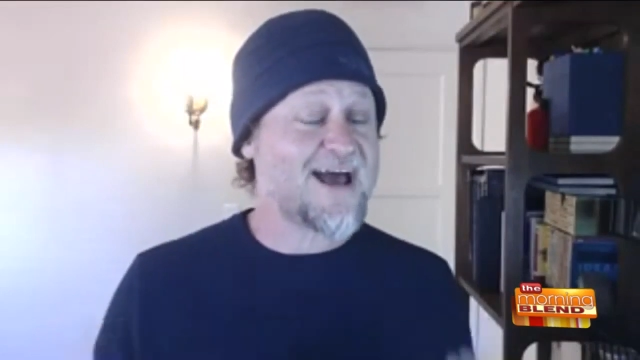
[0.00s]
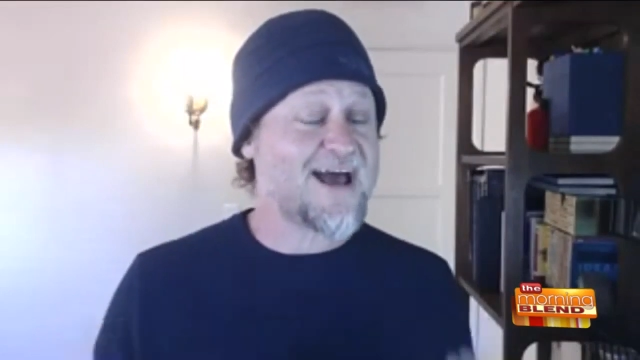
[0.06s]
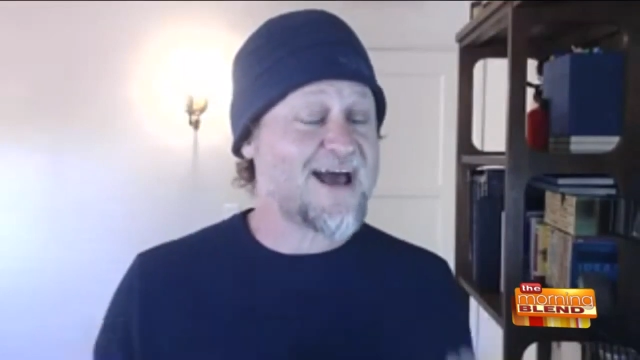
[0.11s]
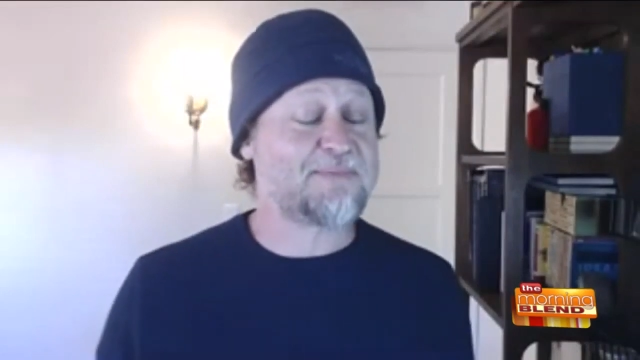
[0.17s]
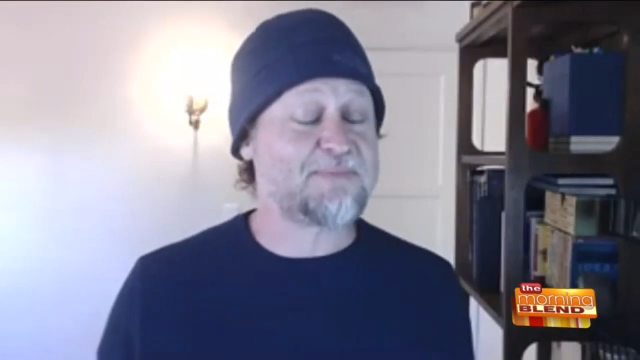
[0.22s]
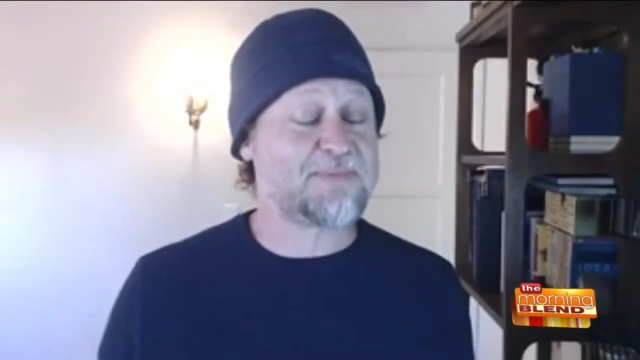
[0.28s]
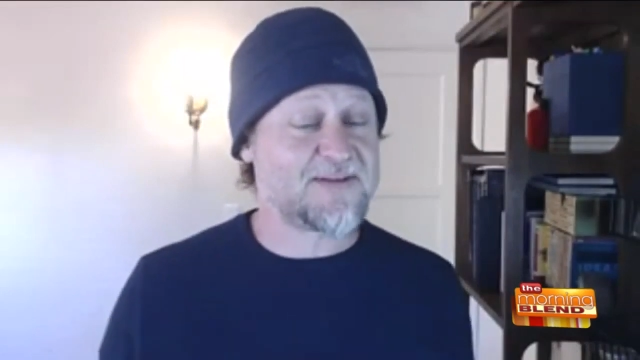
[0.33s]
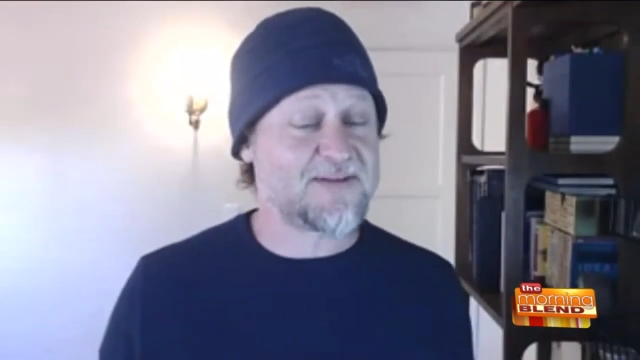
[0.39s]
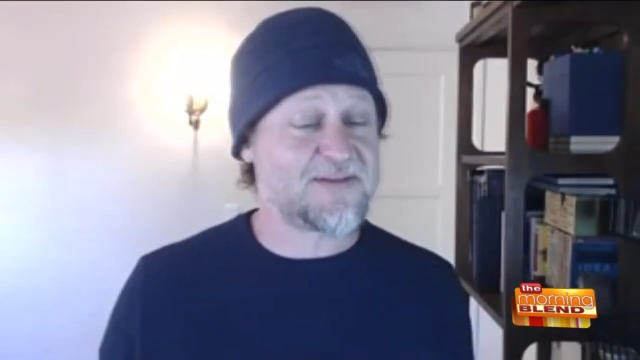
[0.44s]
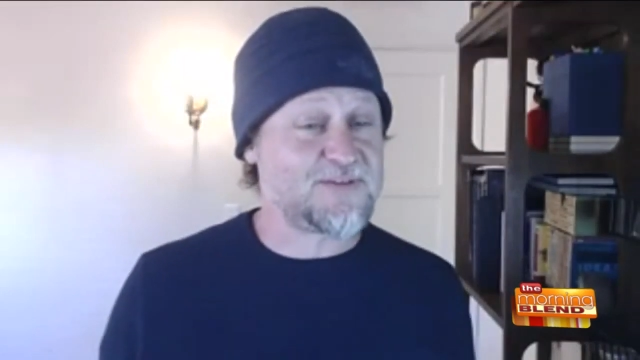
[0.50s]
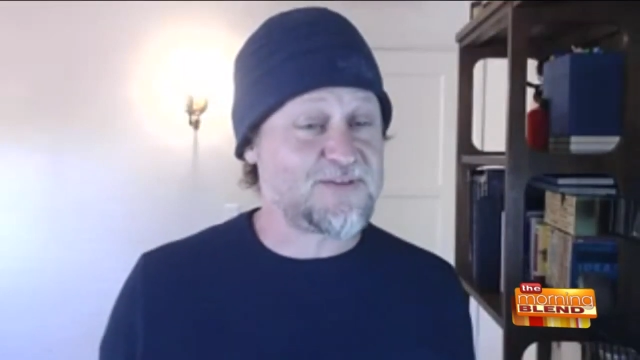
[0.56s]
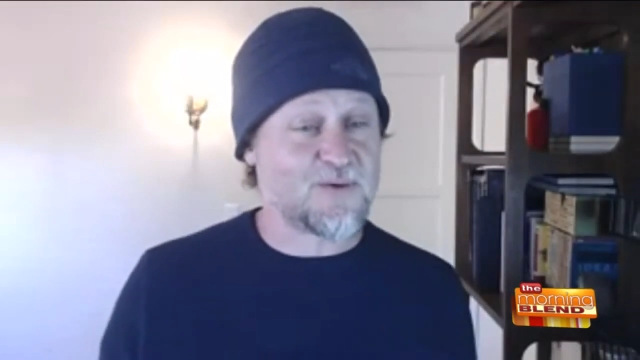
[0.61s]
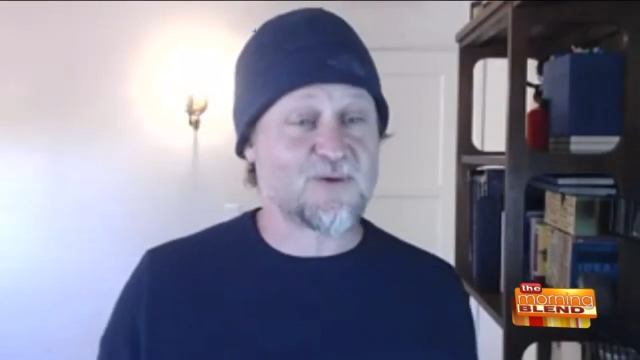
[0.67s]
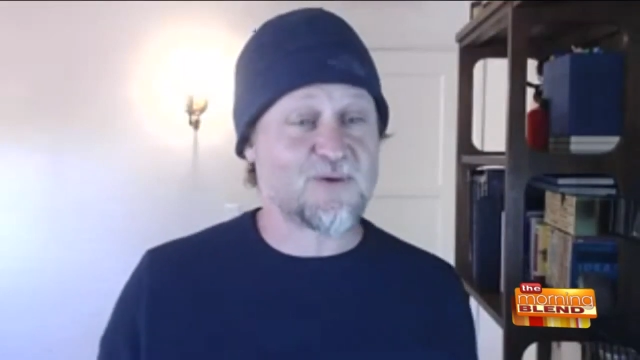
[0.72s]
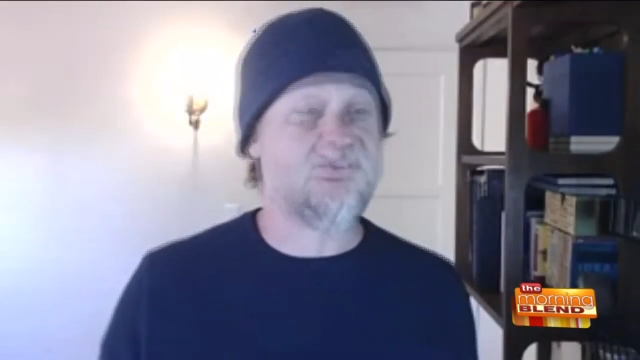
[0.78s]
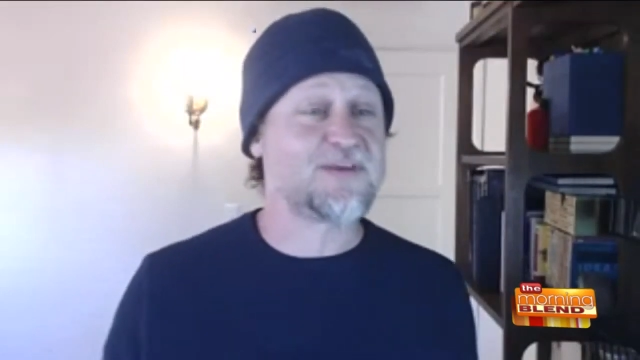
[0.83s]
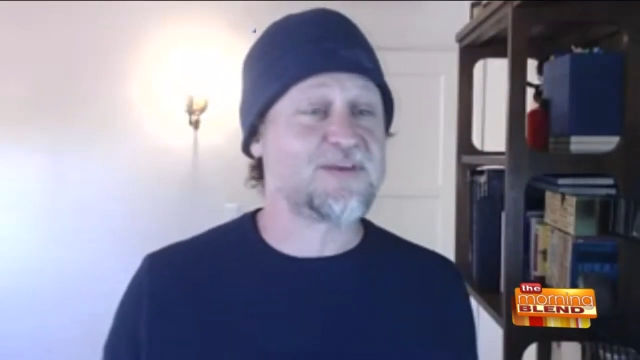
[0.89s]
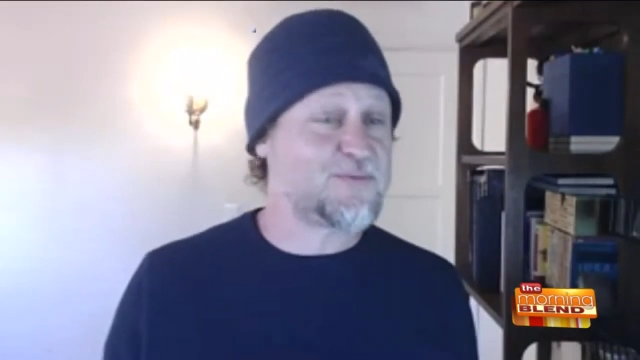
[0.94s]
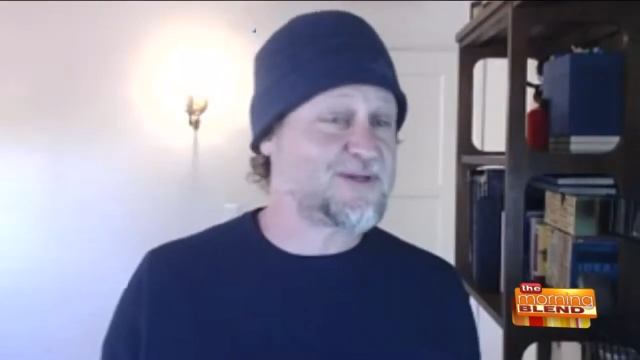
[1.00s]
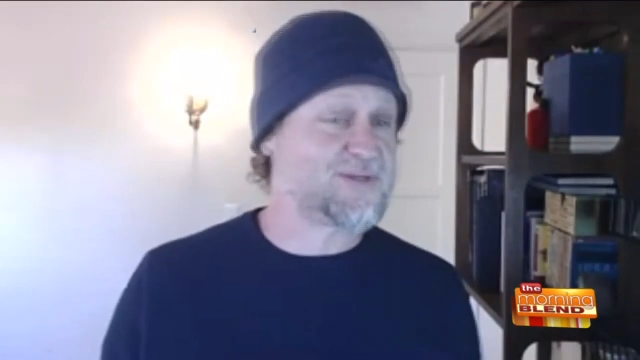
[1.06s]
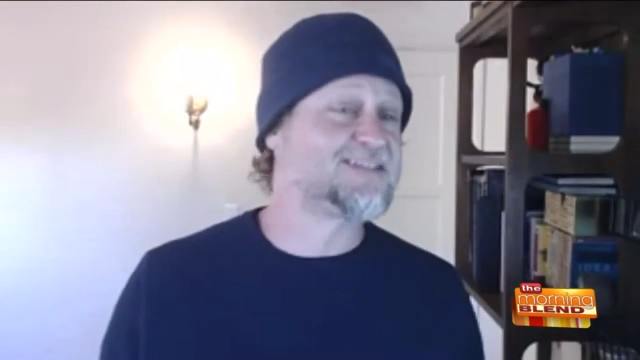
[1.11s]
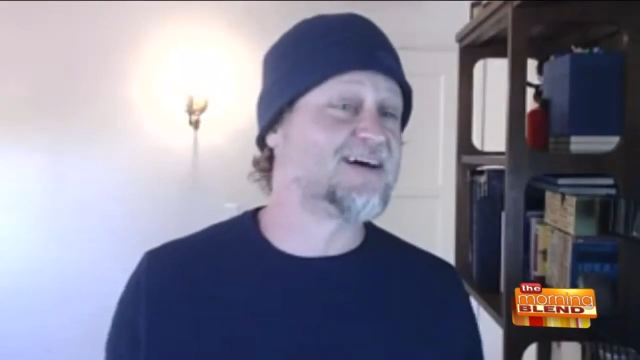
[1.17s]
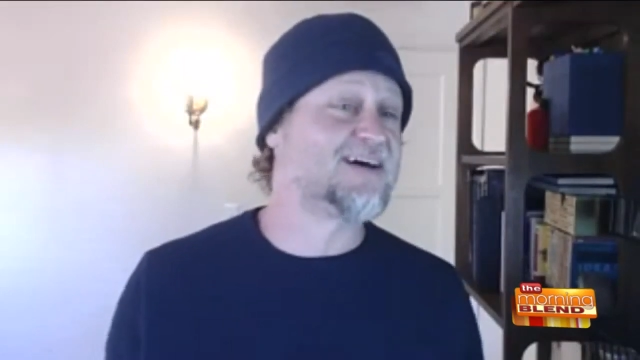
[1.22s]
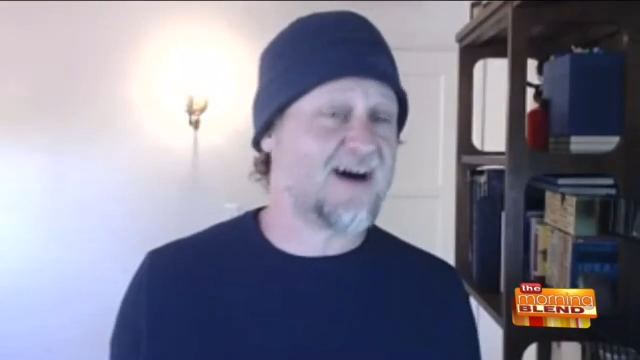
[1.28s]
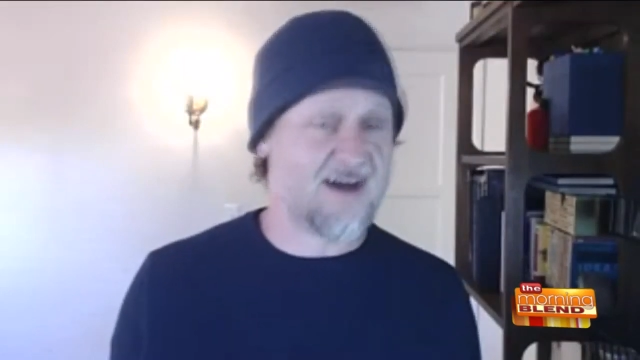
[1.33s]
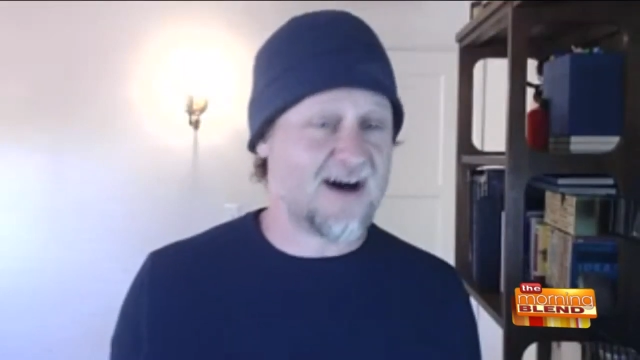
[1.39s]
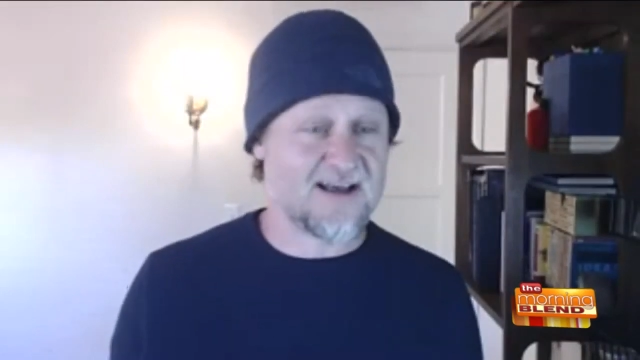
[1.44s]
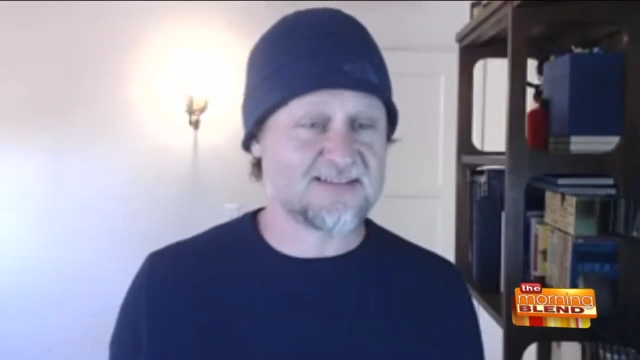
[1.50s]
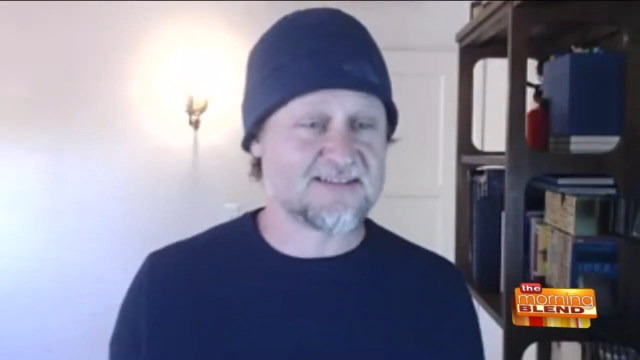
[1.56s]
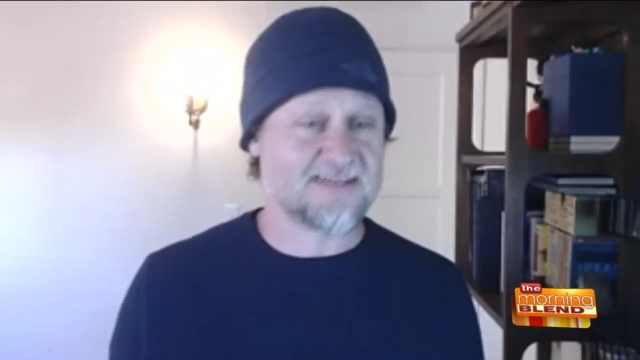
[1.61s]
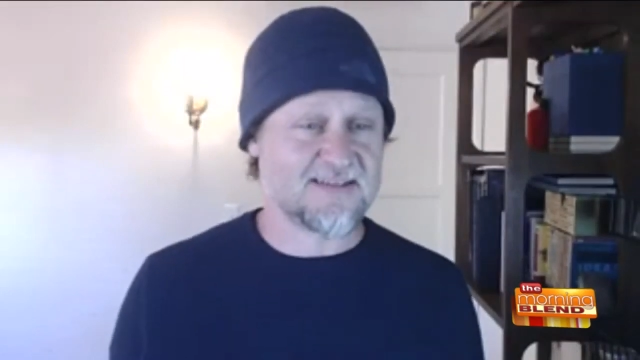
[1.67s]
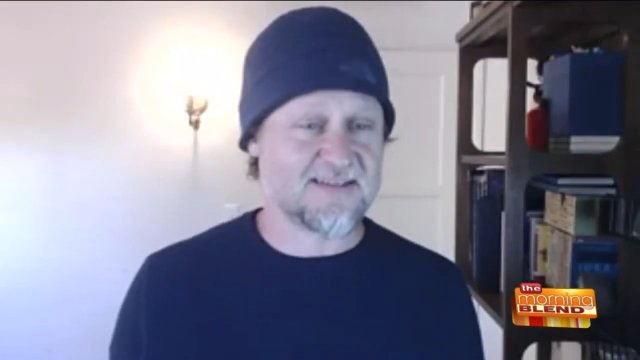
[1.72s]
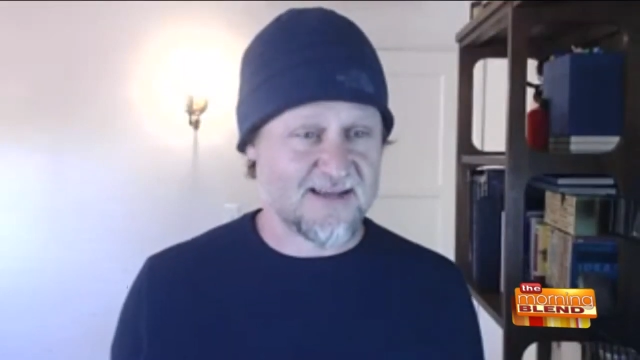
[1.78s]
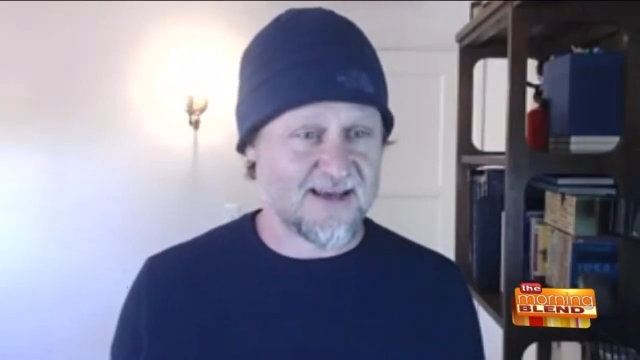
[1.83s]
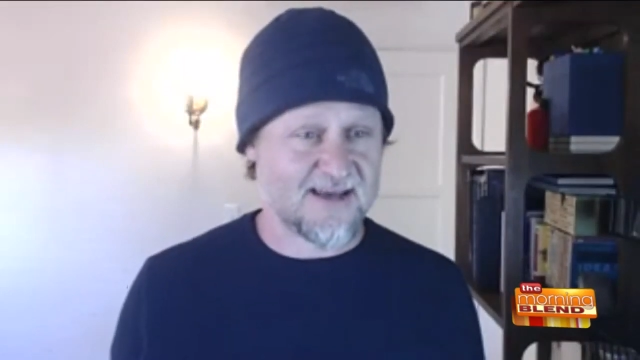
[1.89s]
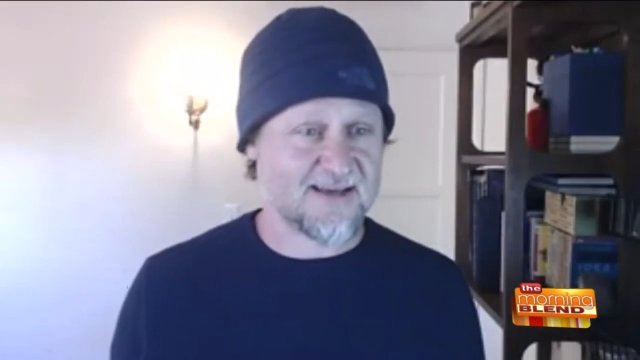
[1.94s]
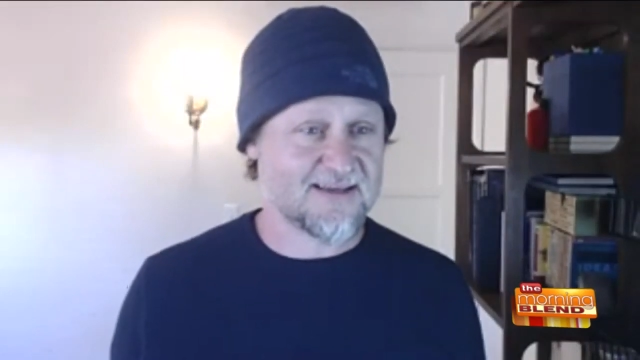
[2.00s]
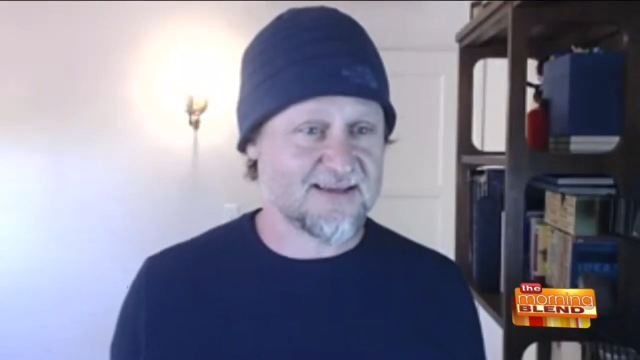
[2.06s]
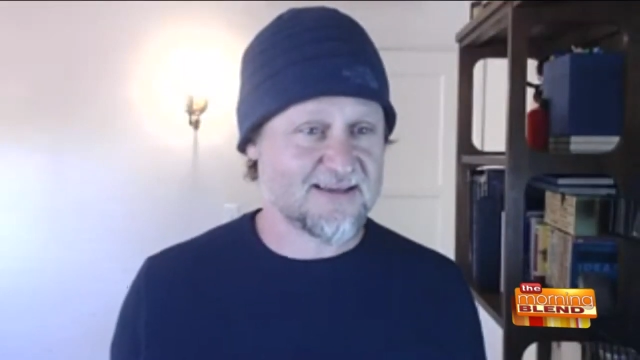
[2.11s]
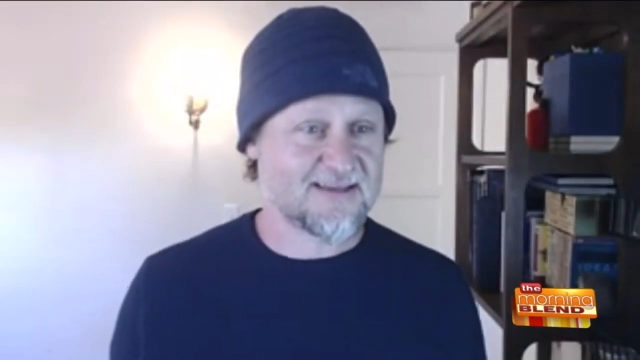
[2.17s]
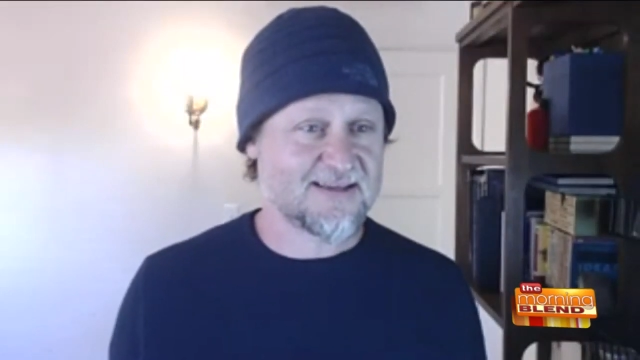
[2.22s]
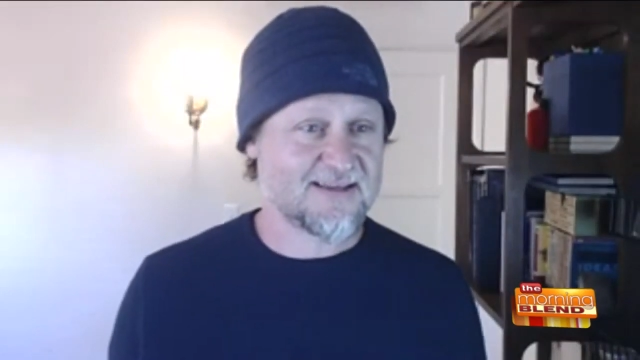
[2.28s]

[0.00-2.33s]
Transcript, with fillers: happen if Dorothy went to Oz today?